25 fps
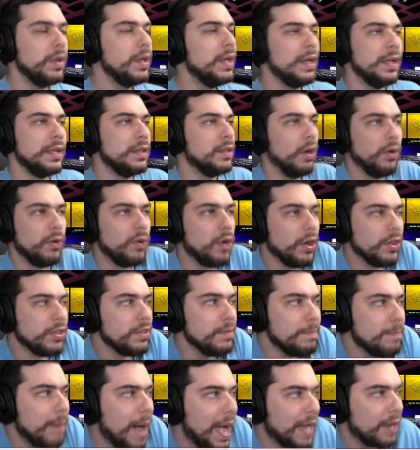Don't call
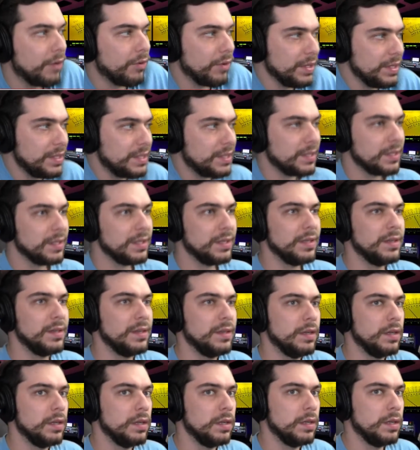them migrants.
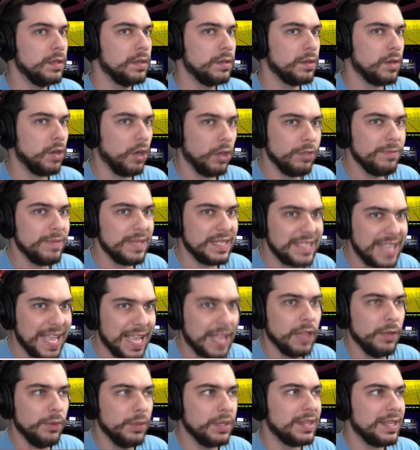Call them
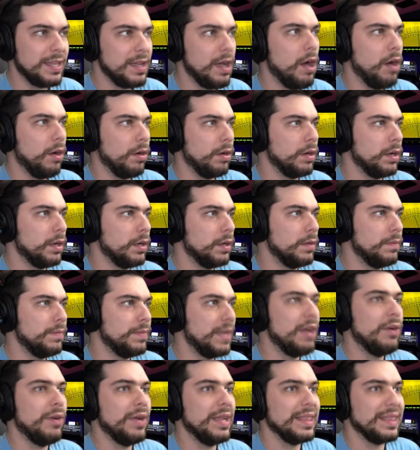exactly what they are.
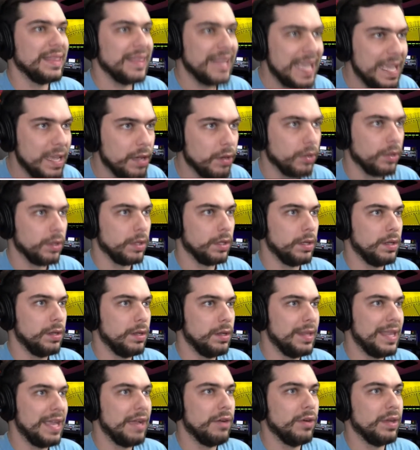They are illegal.
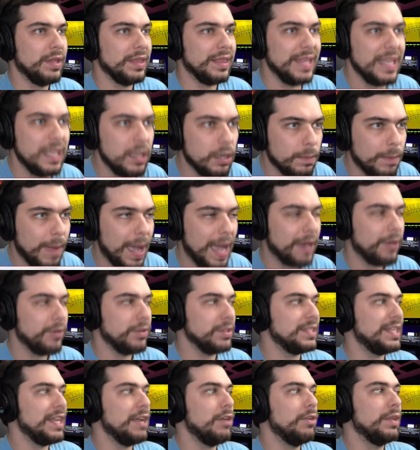They are illegal
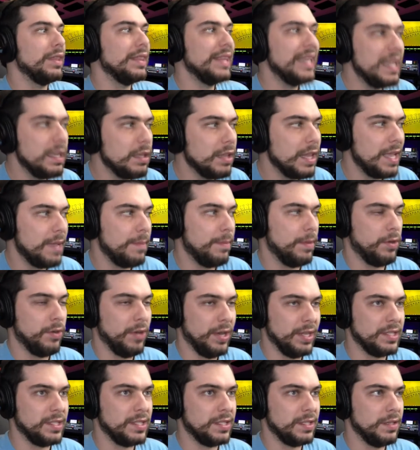migrants. They are illegal
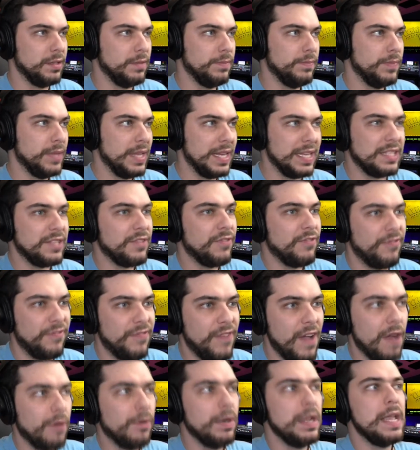immigrants. It is
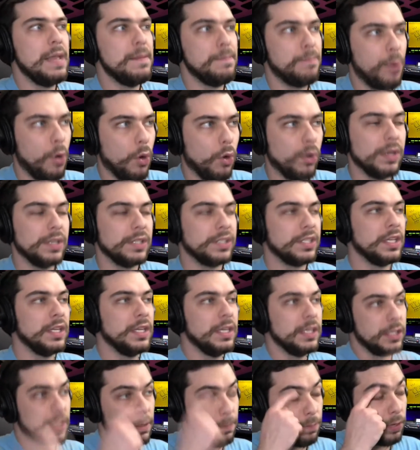very important
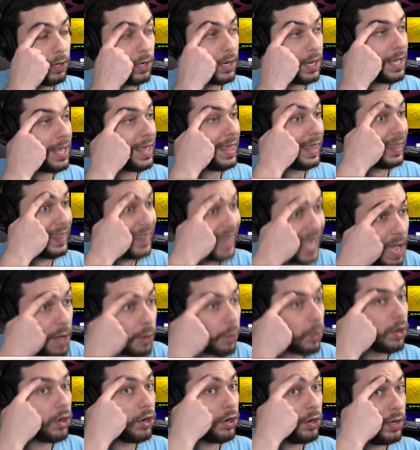to put
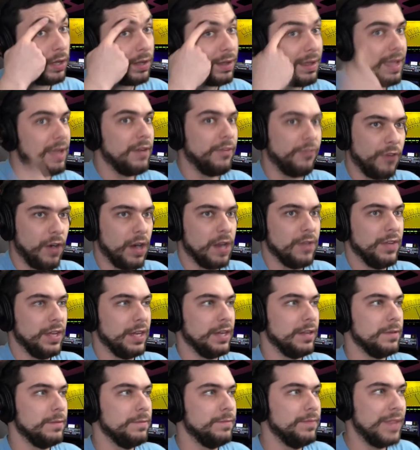that word in front of
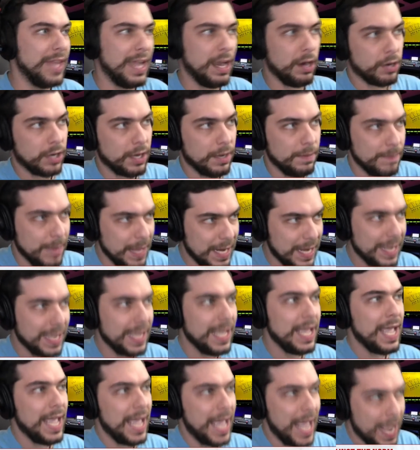it. They are
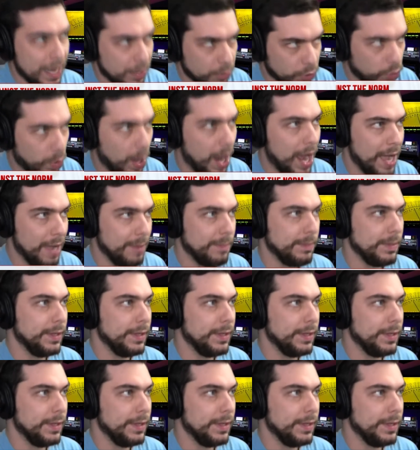committing a crime.